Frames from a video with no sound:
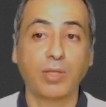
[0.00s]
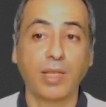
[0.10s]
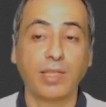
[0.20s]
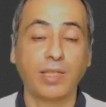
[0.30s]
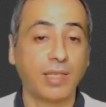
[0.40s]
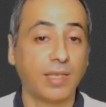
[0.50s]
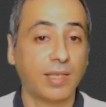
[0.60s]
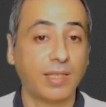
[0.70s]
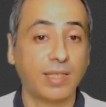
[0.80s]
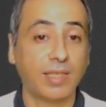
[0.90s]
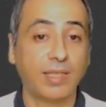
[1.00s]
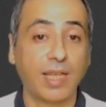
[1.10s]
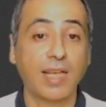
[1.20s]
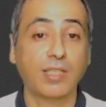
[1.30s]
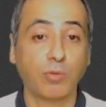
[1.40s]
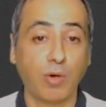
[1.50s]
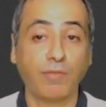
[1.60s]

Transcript: it has to